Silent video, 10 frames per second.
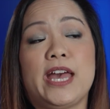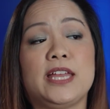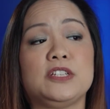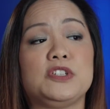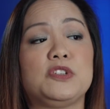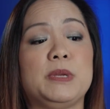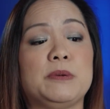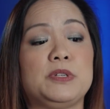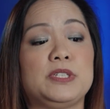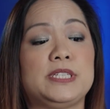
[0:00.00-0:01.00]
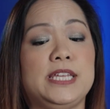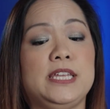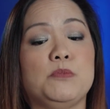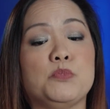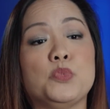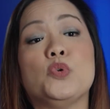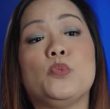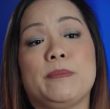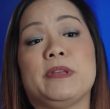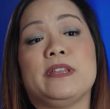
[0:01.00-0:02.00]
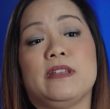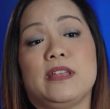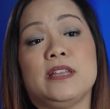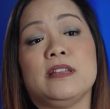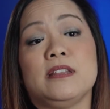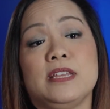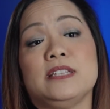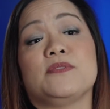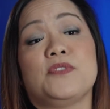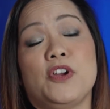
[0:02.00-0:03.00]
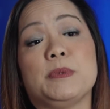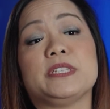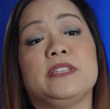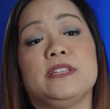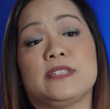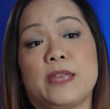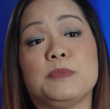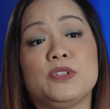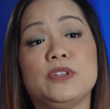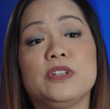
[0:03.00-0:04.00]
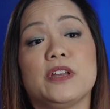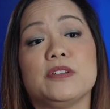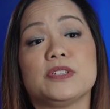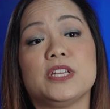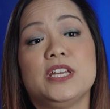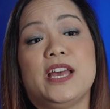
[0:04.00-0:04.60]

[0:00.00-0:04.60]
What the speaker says: and to be able to see more women in these environments, in these game studios,